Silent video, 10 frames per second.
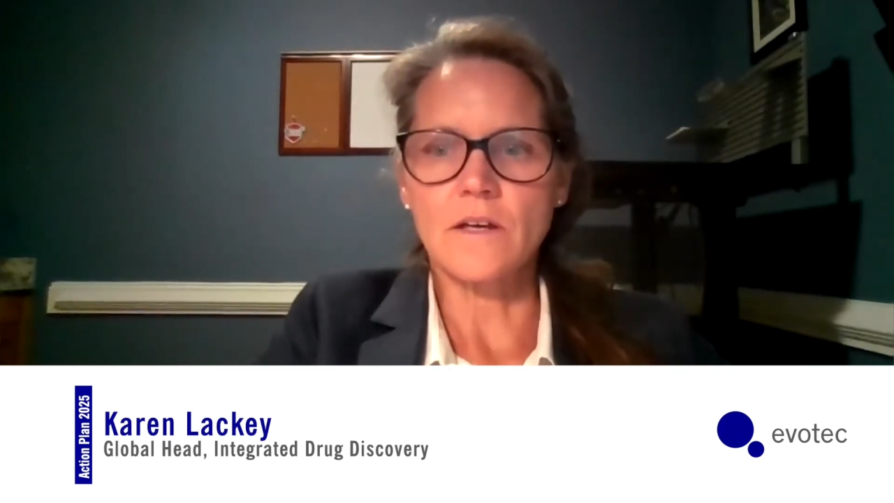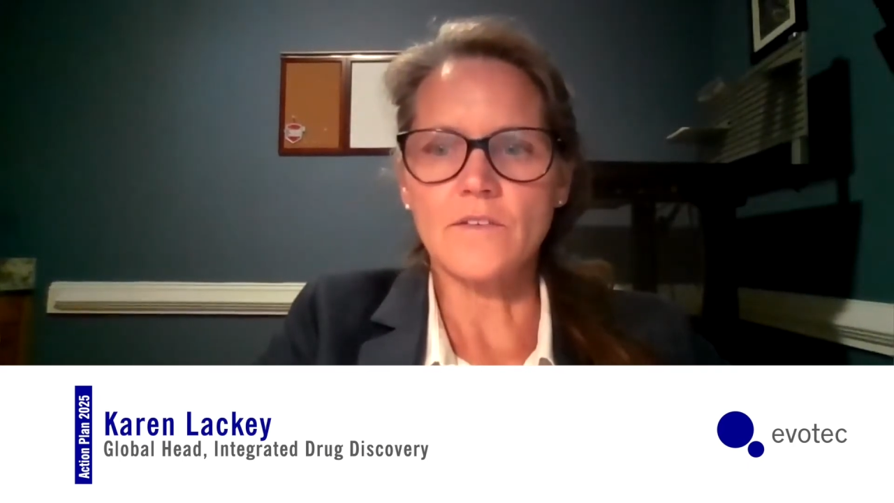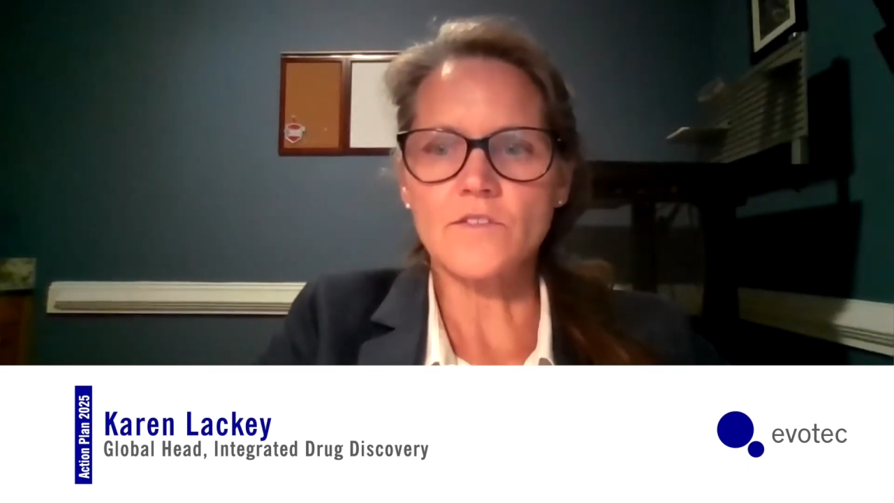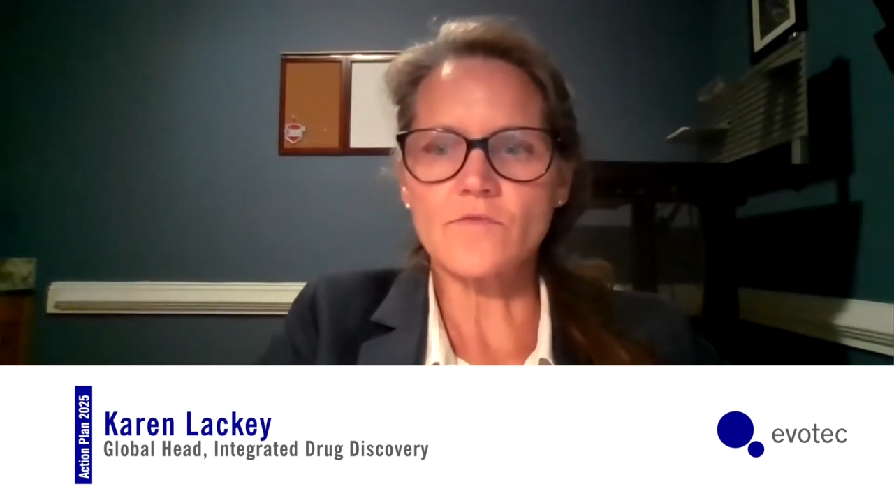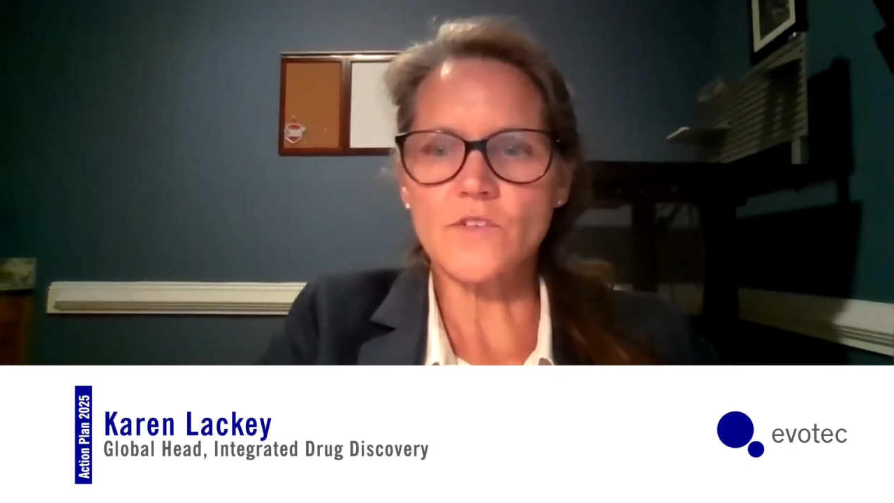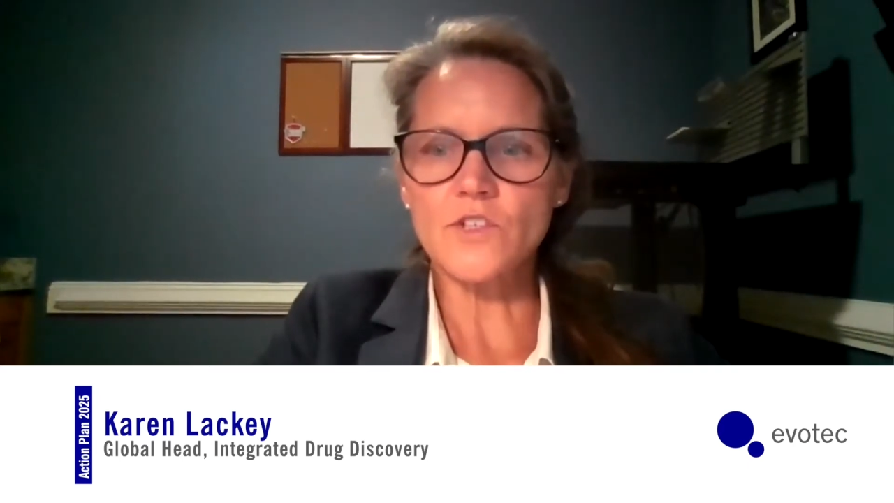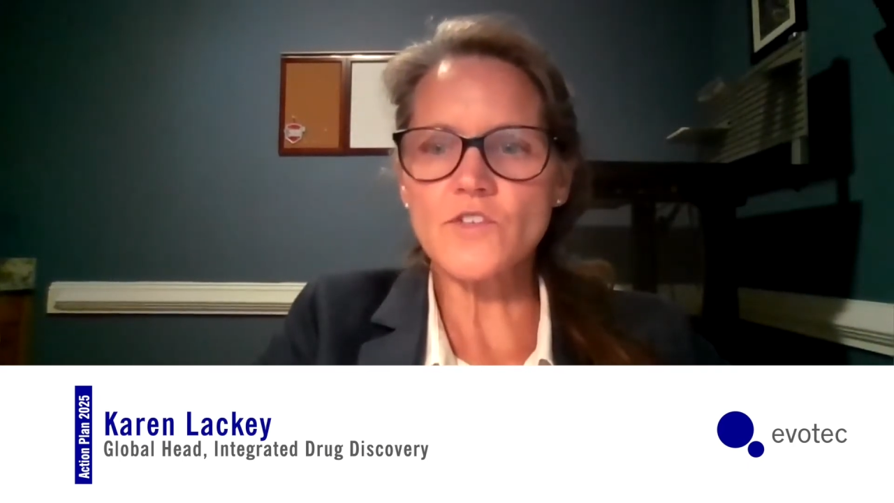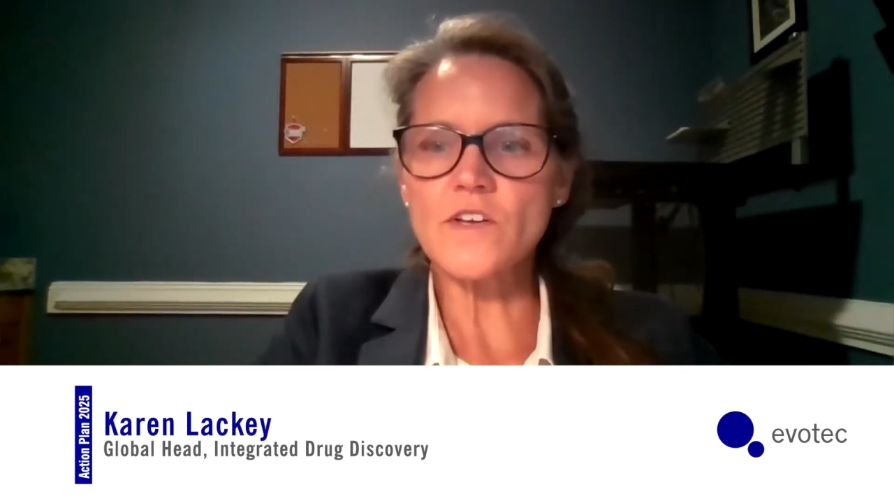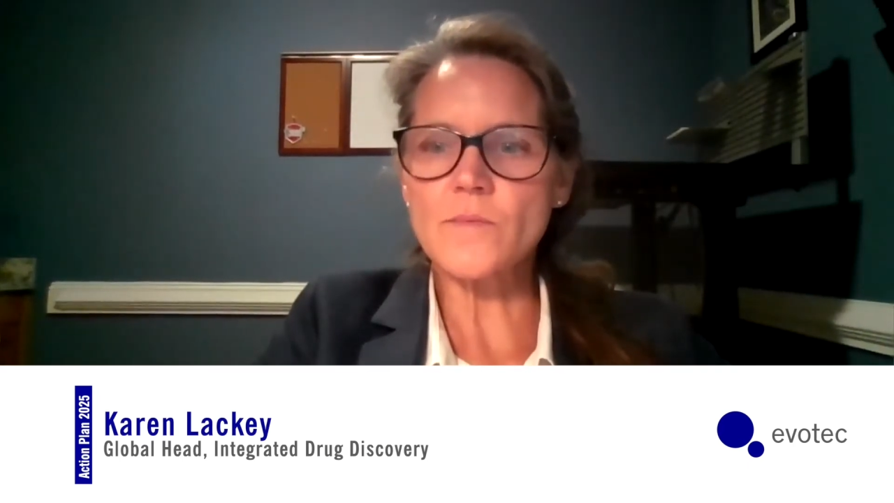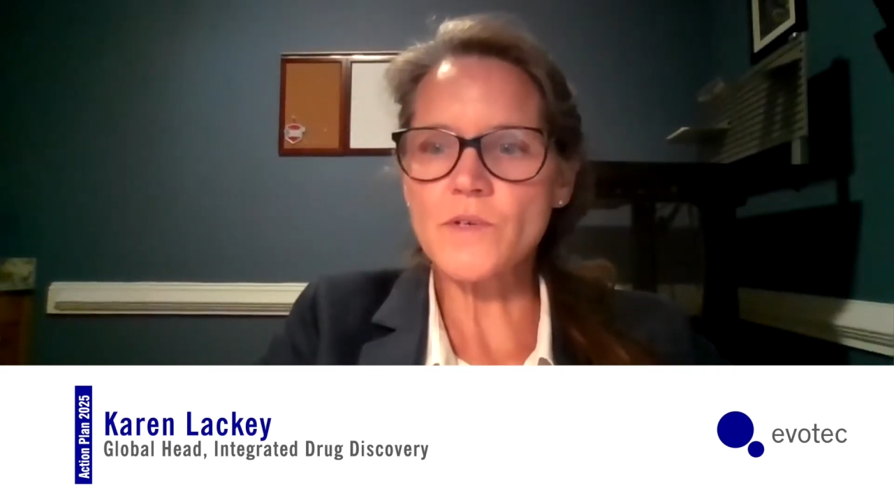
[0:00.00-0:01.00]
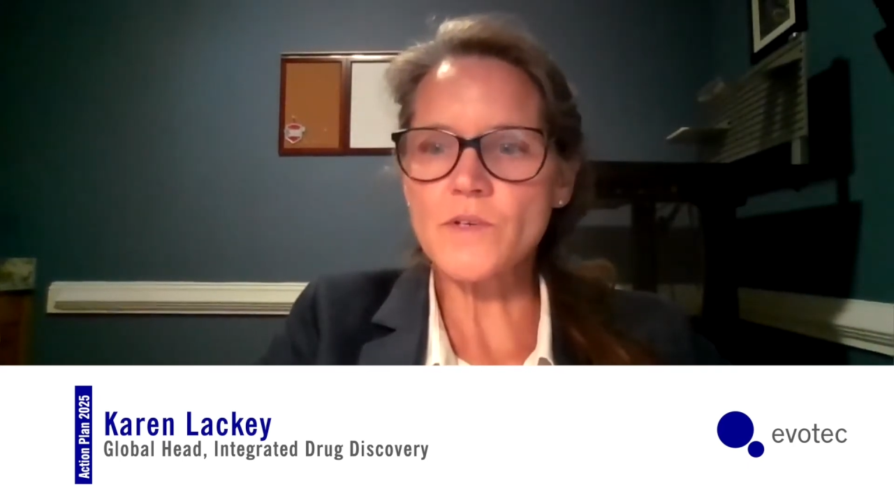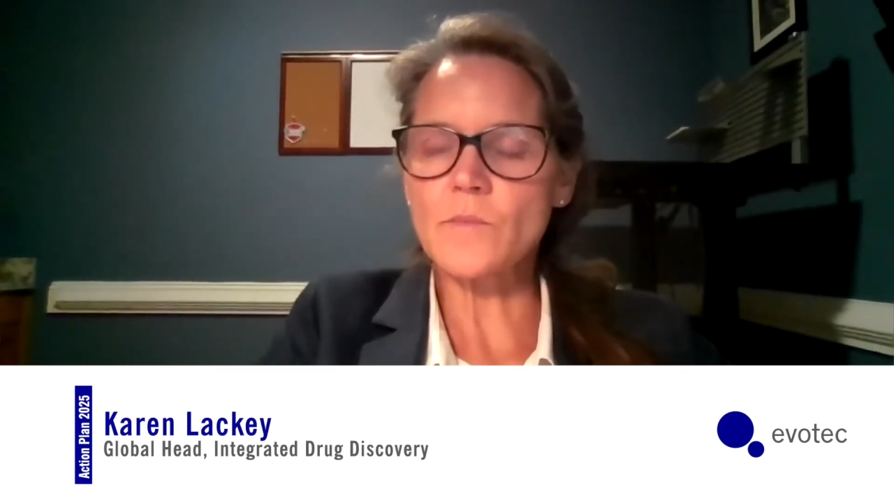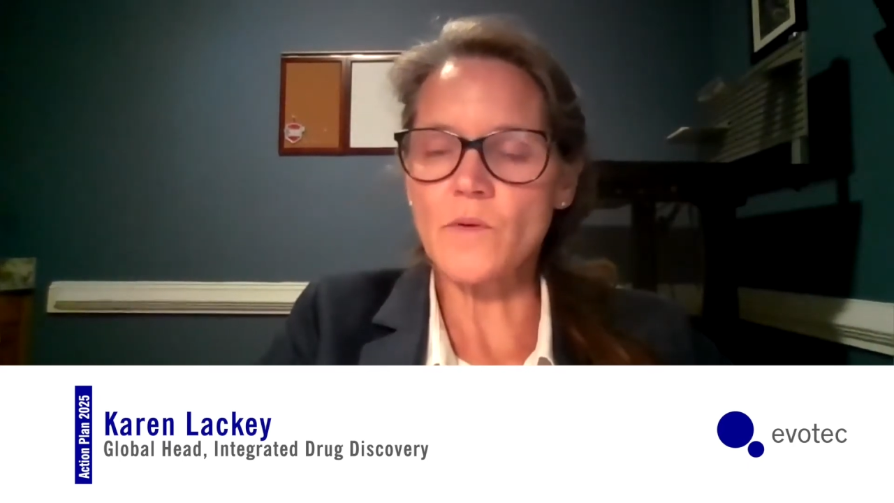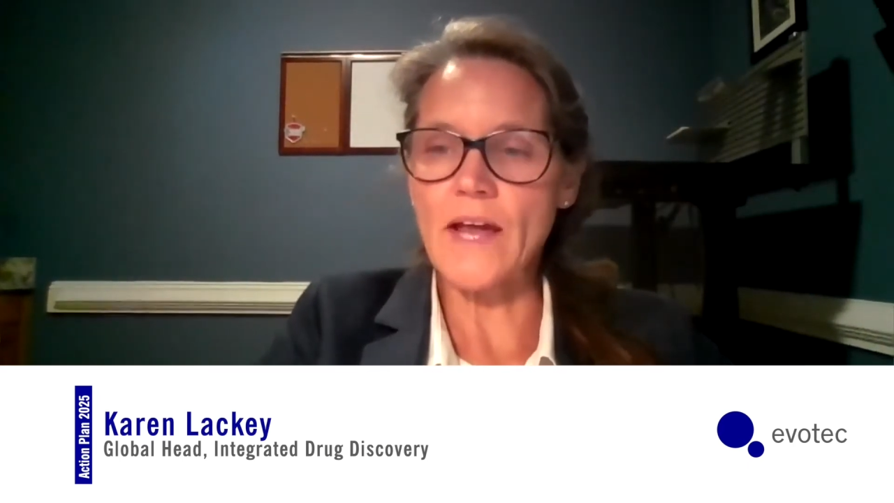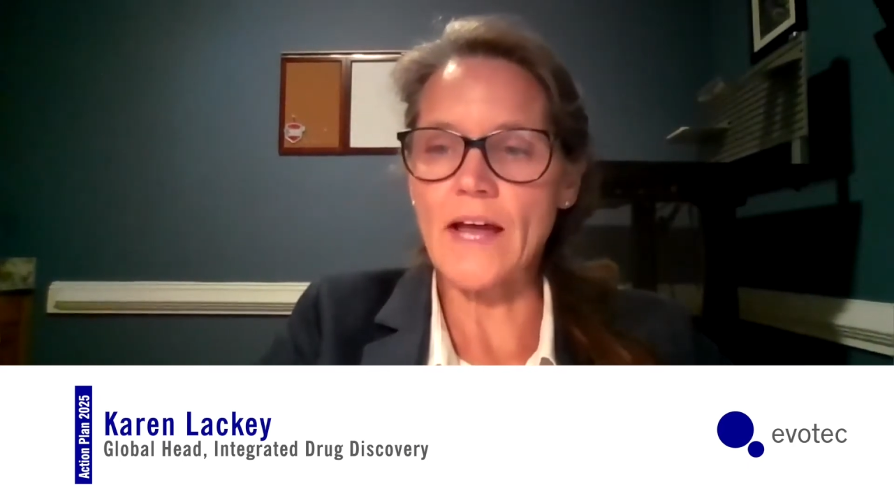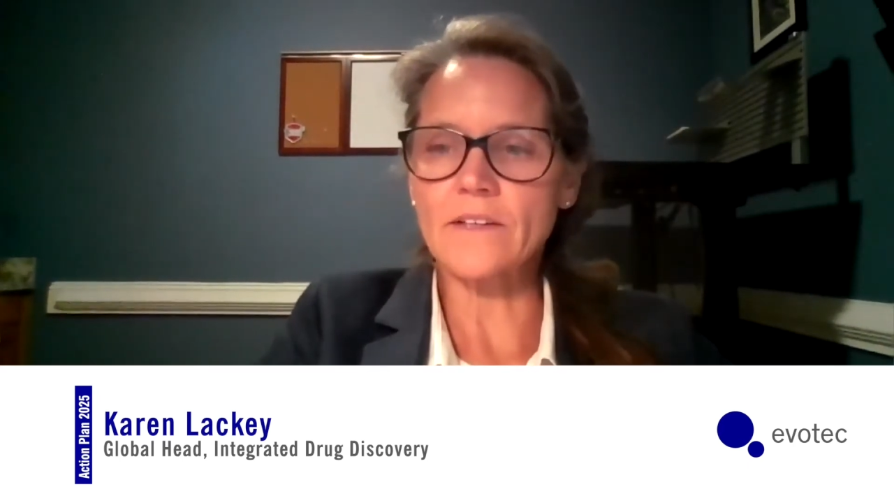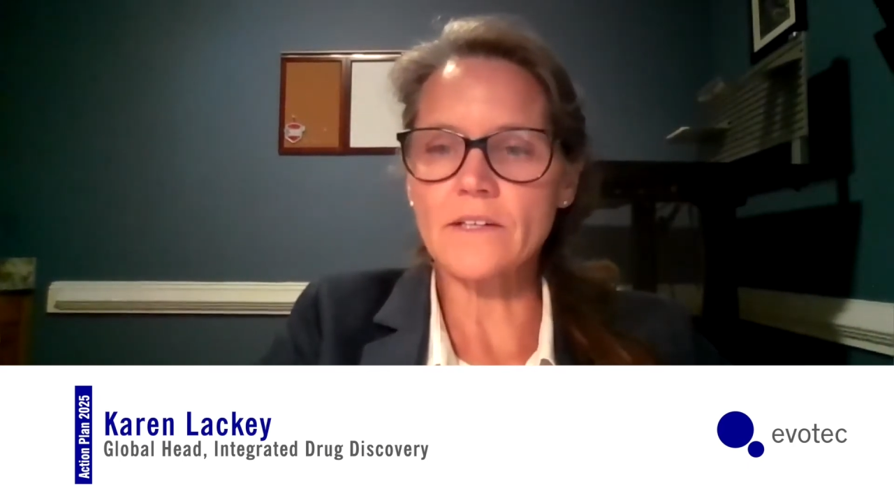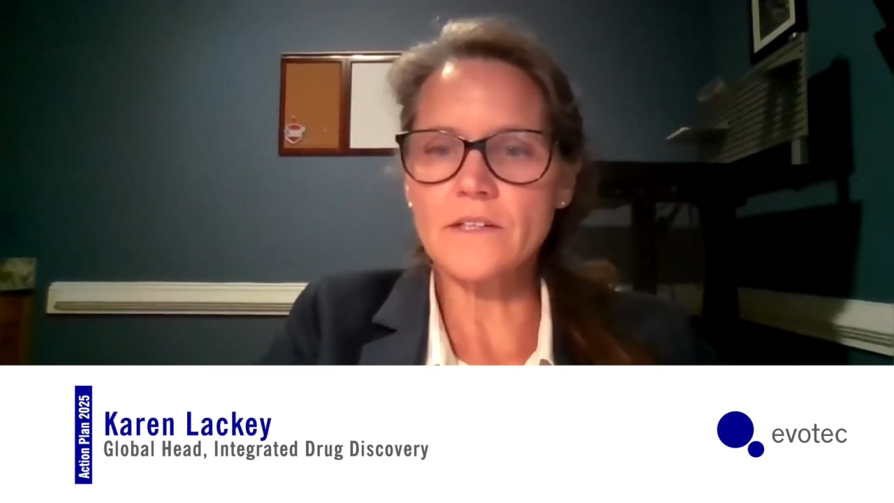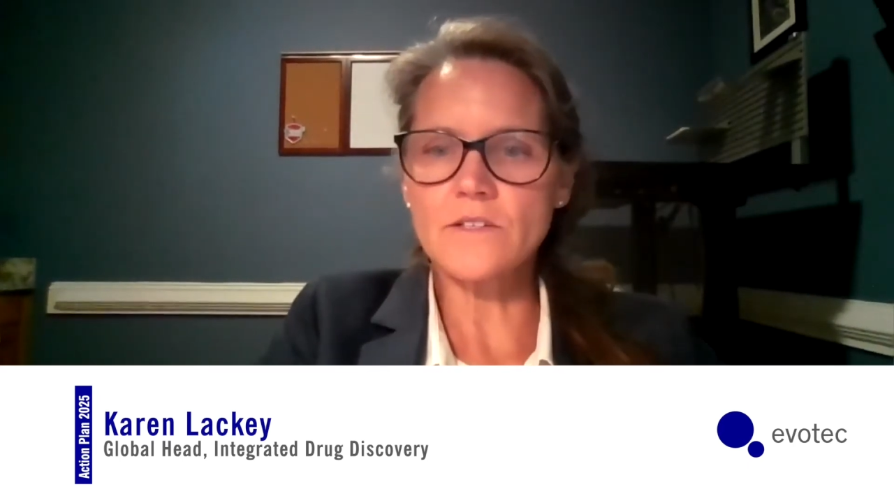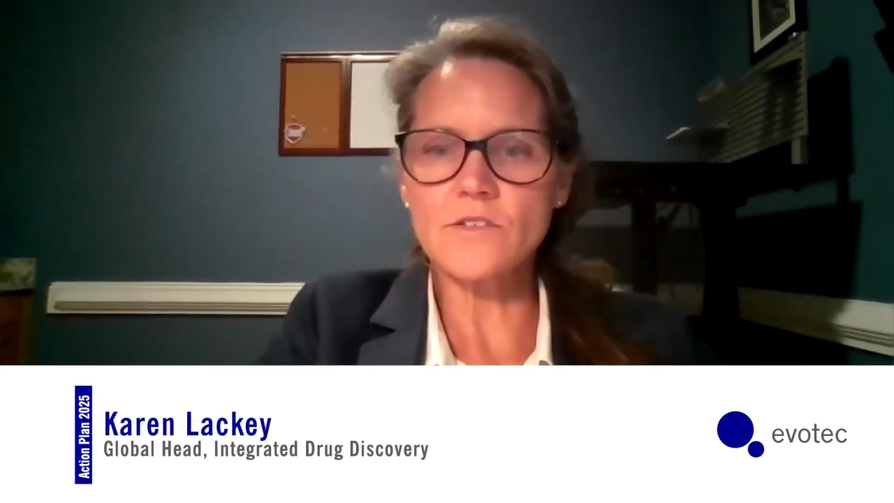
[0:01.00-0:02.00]
of diverse therapeutic
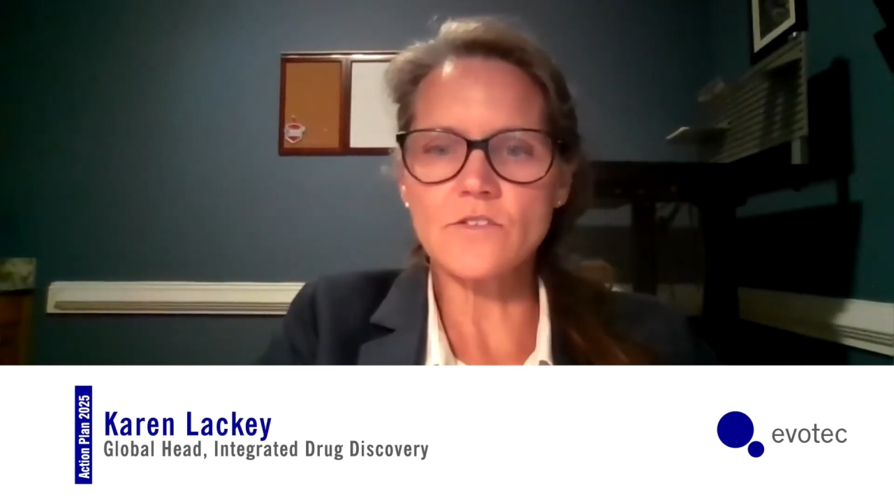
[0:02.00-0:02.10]
modalities,